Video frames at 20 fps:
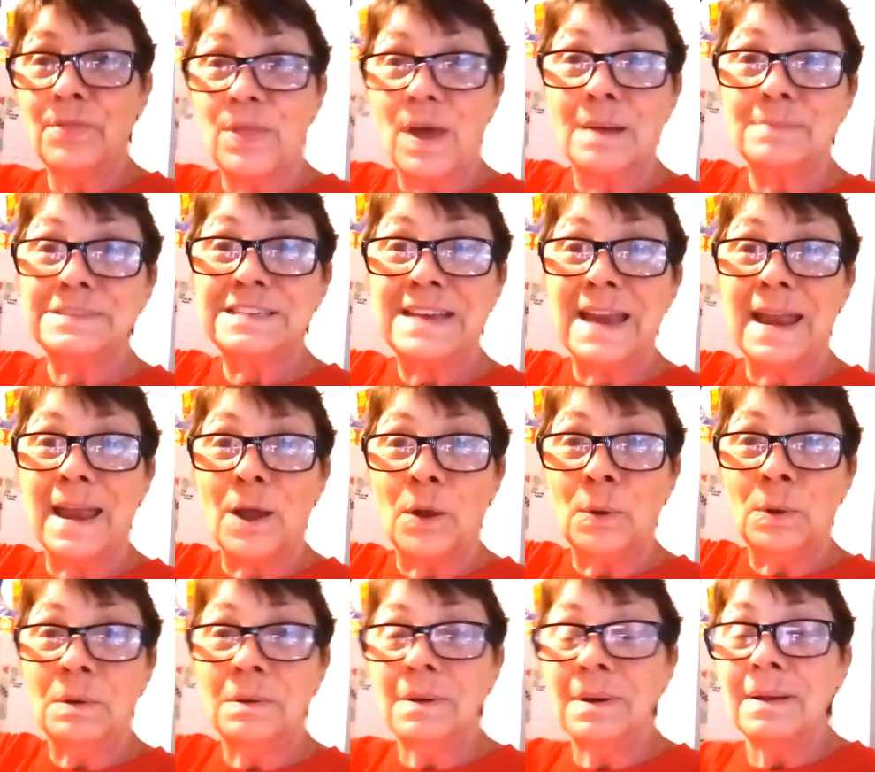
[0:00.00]
Thumbs
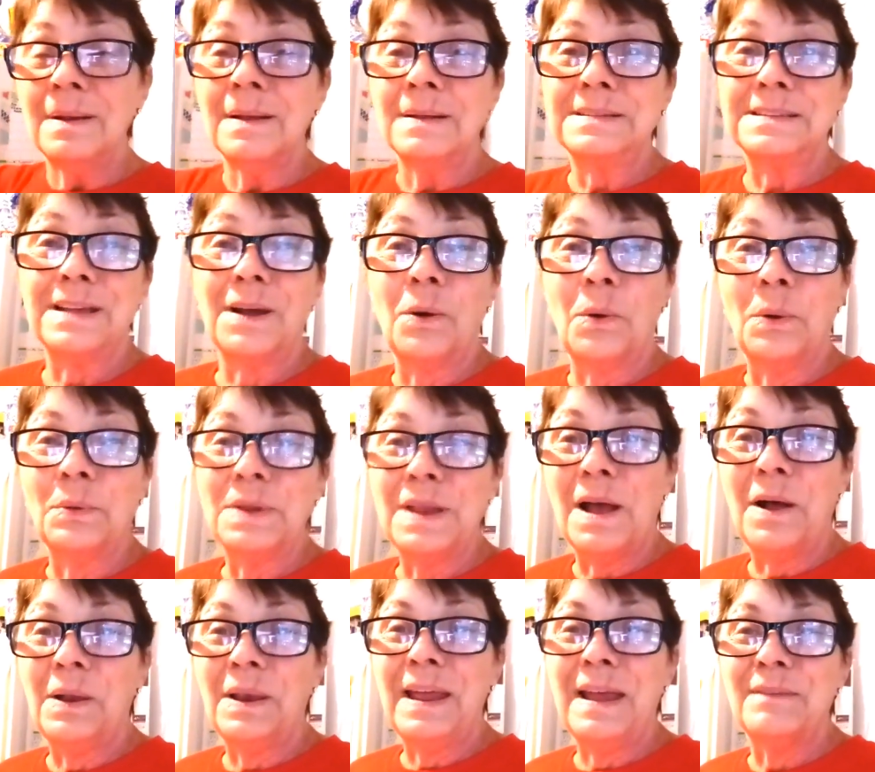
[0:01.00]
down. So
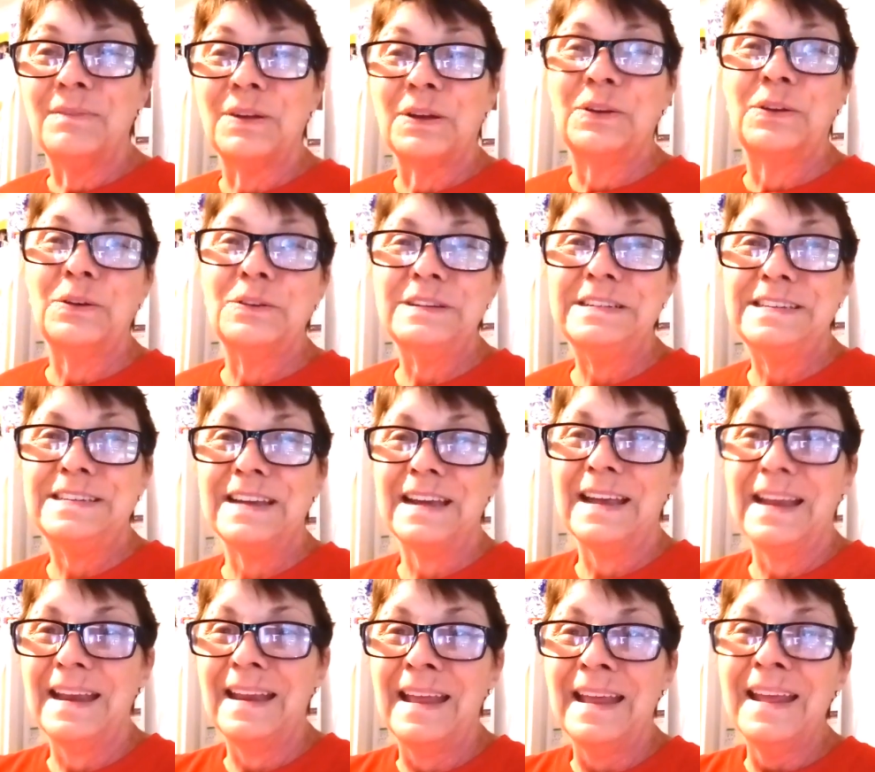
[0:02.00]
y'all have a good
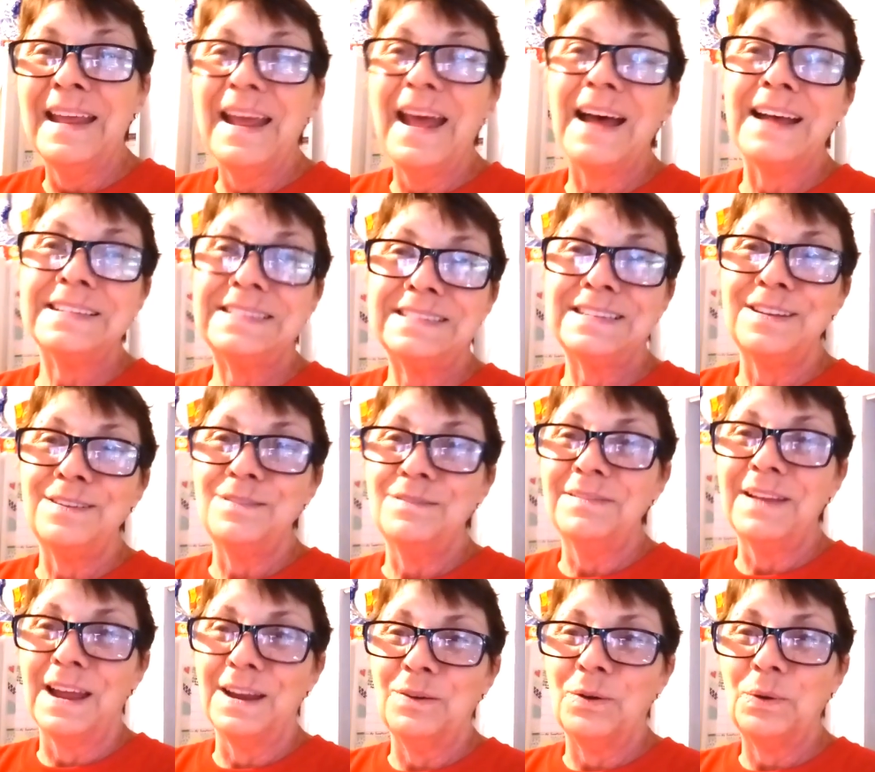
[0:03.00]
day. I'll see
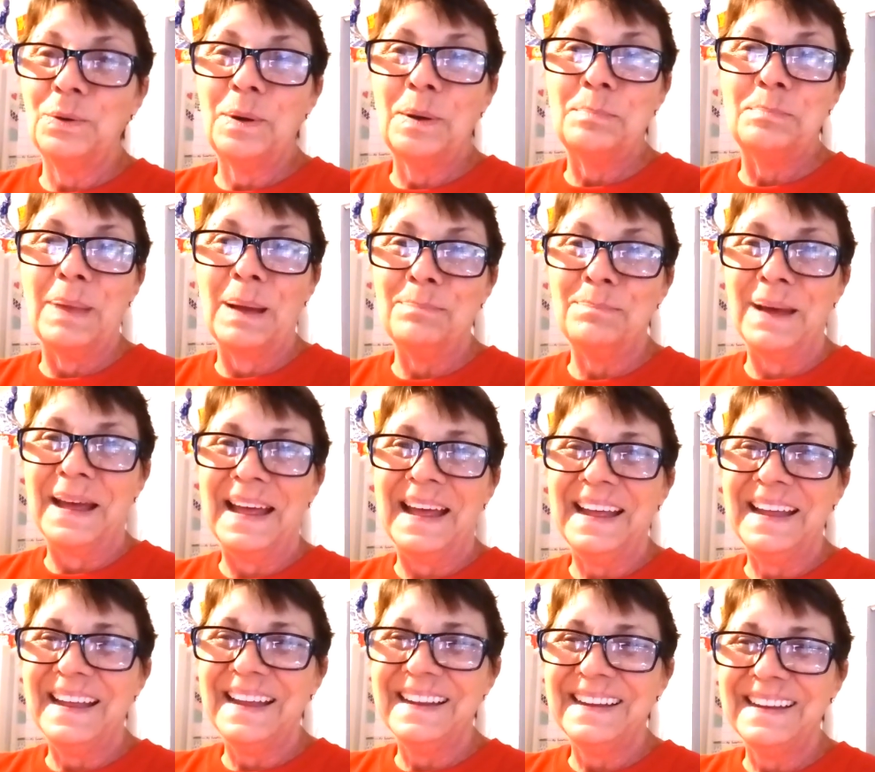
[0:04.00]
you later.
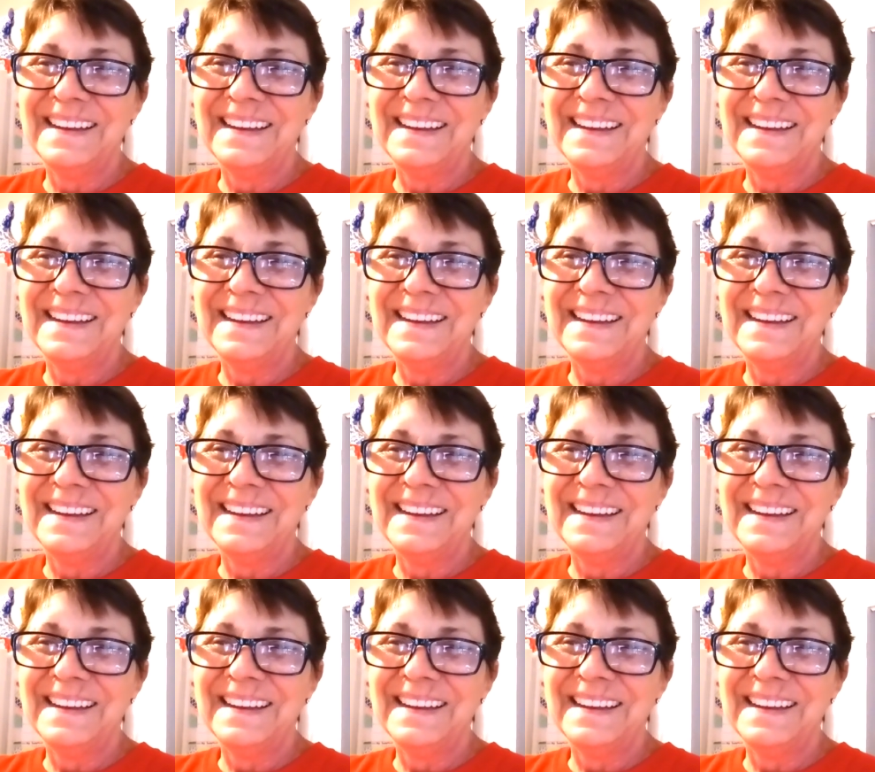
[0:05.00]
Bye-bye.